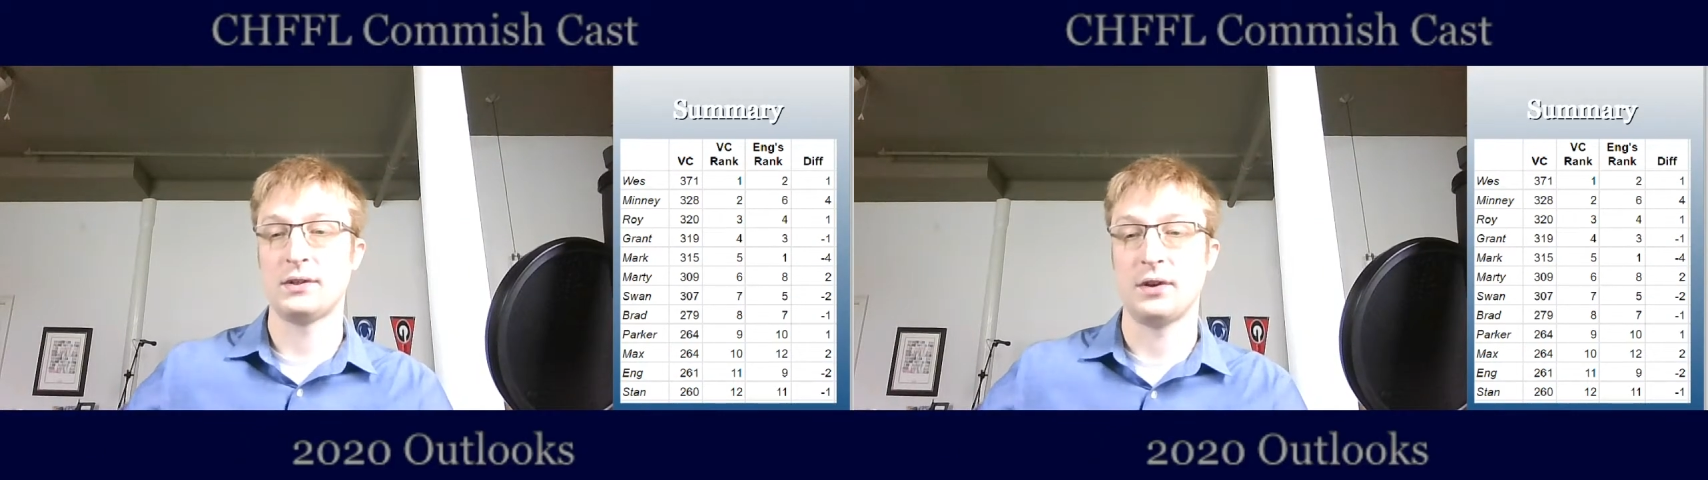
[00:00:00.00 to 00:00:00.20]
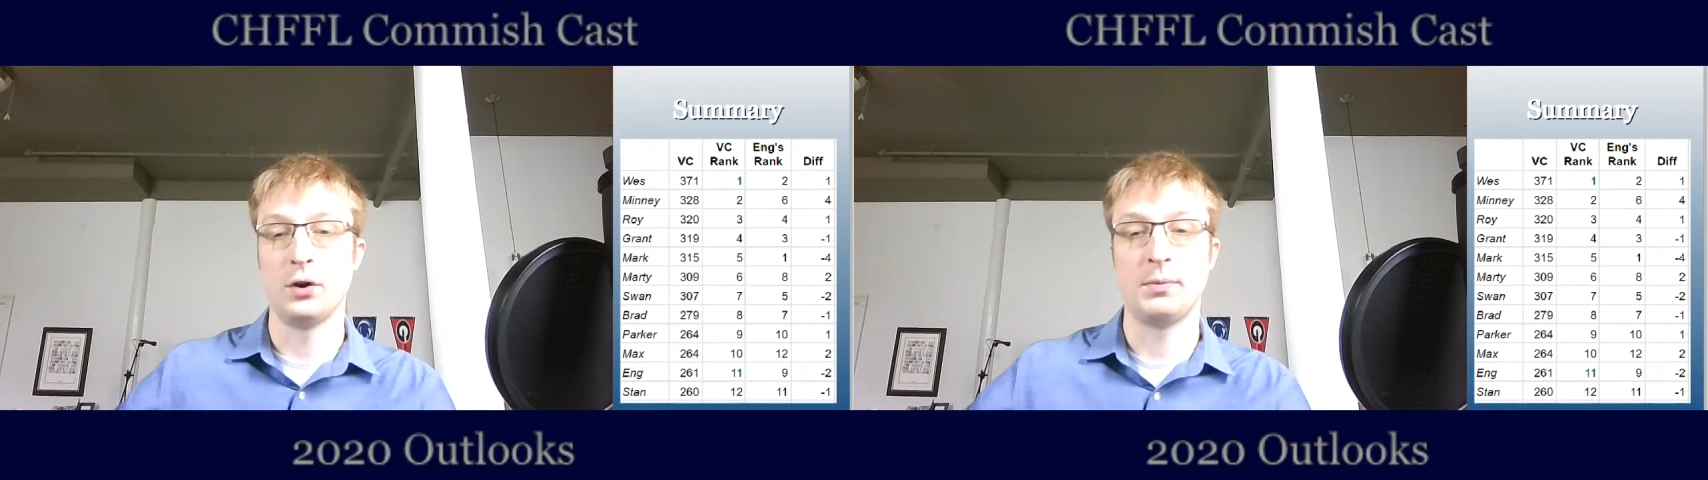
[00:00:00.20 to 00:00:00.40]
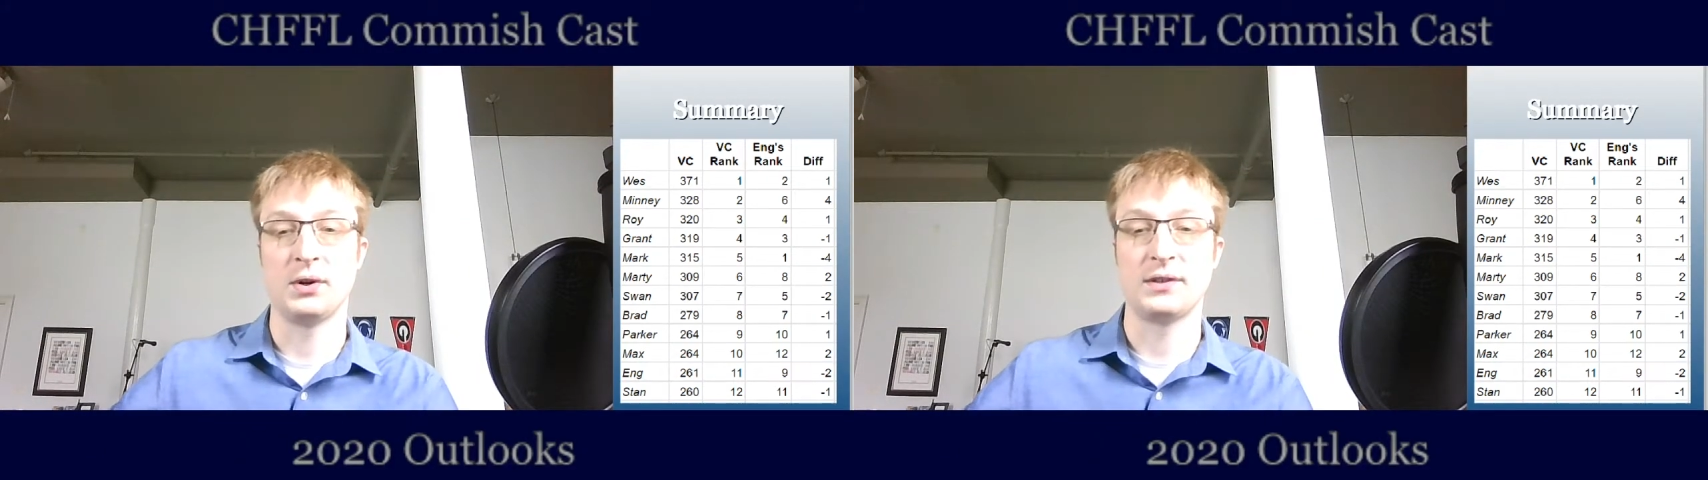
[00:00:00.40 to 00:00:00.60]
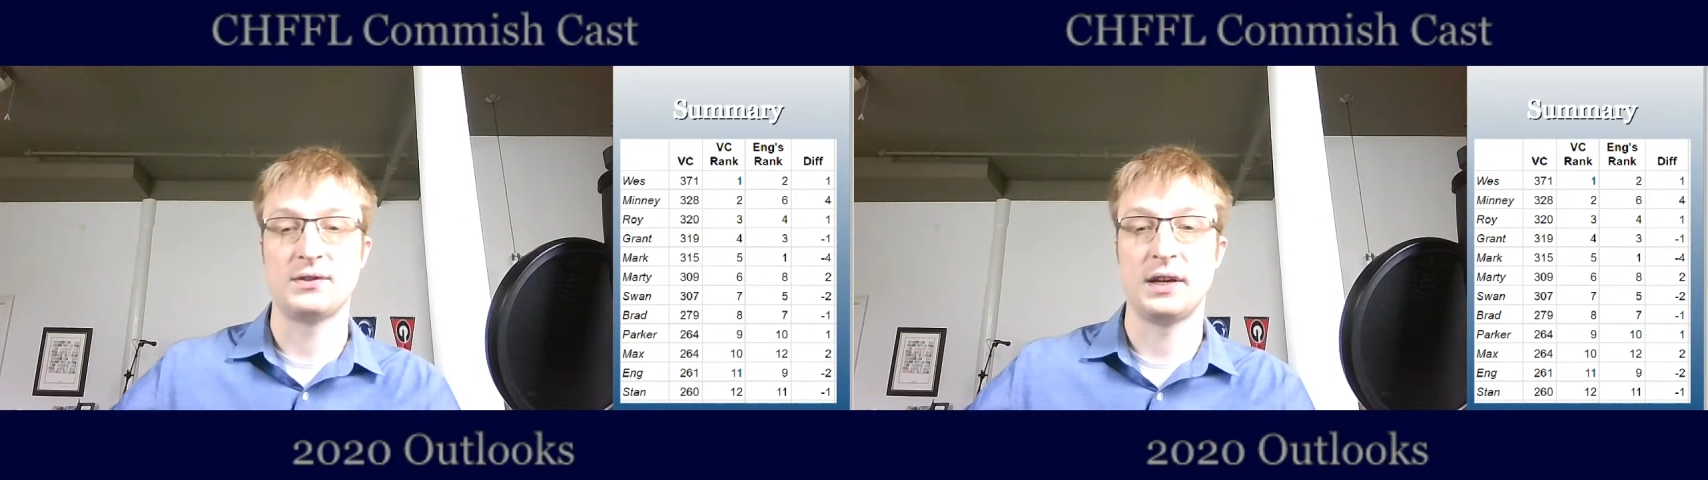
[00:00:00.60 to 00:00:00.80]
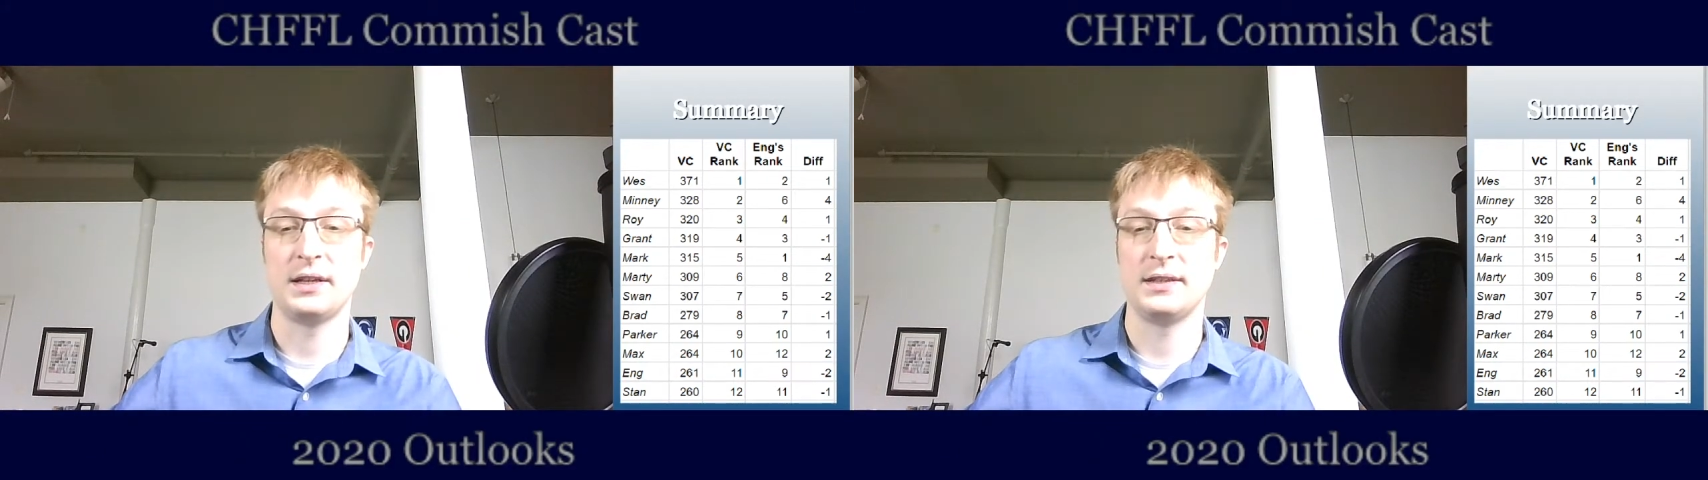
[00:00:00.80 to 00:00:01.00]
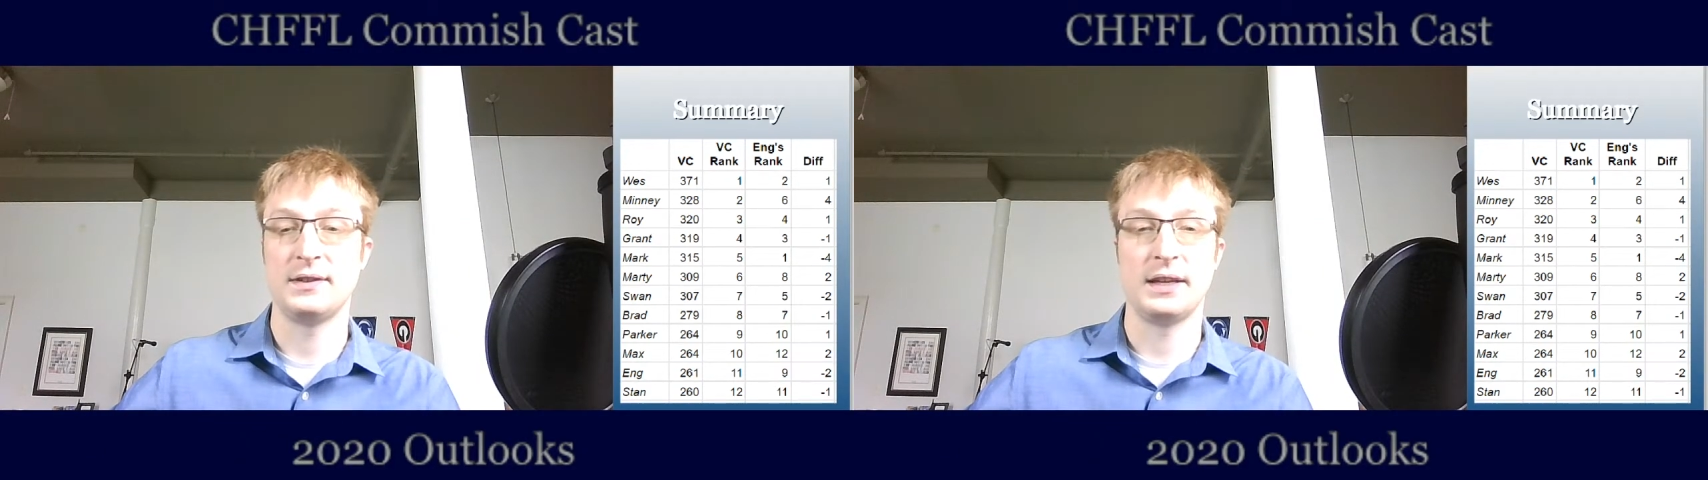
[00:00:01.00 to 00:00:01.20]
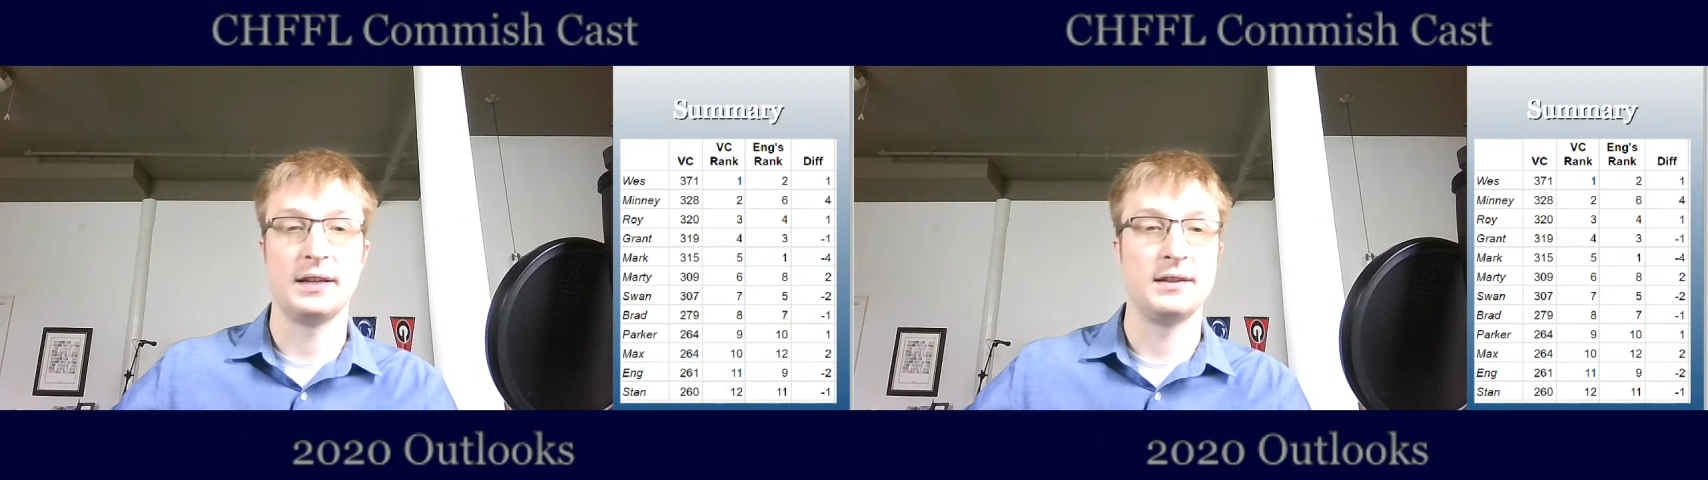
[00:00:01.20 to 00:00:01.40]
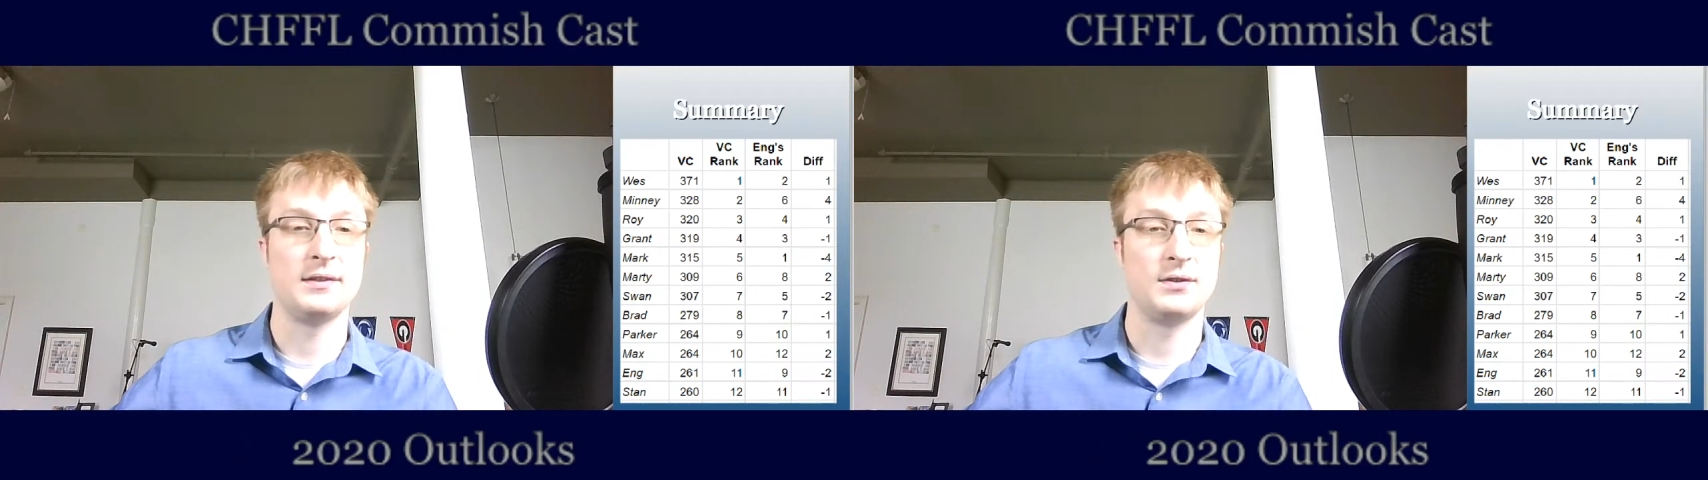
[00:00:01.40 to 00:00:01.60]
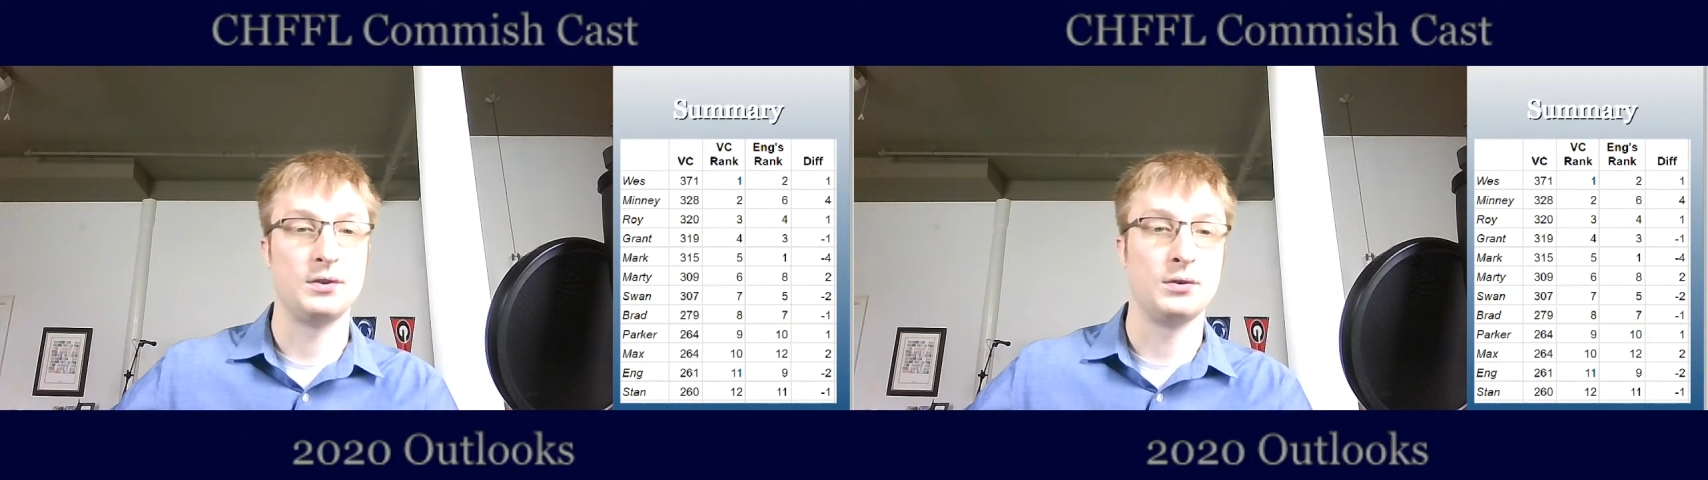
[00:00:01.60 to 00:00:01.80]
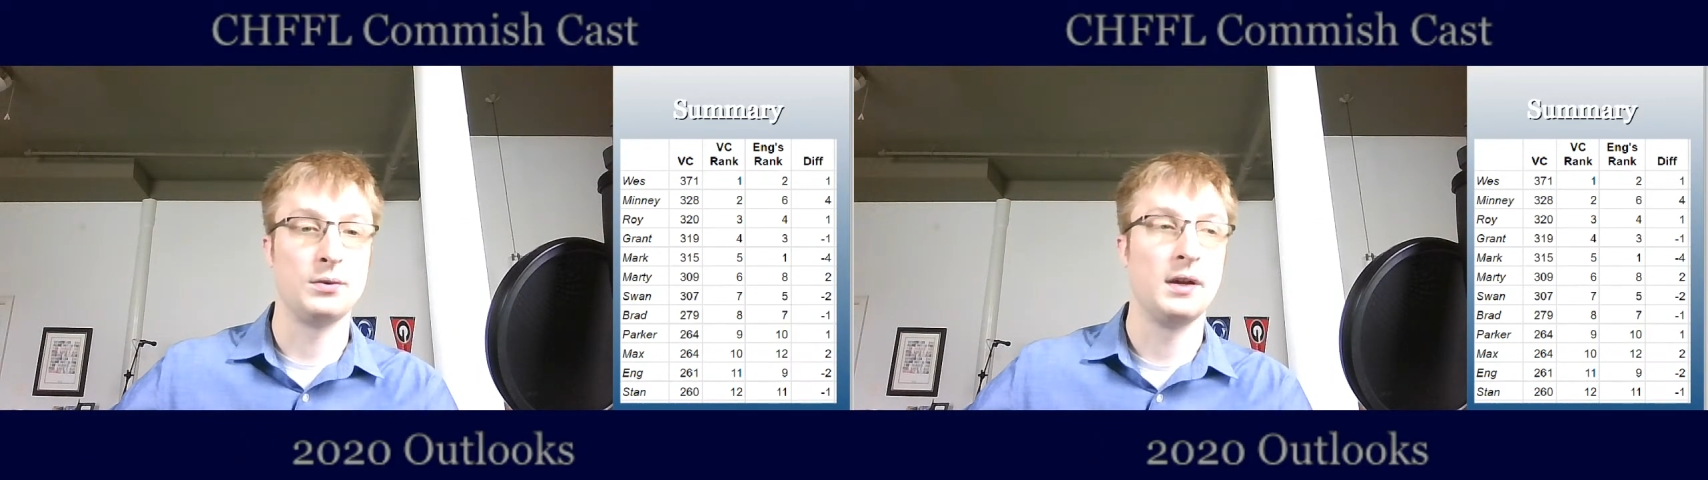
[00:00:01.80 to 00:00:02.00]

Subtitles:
I hope you're excited to get into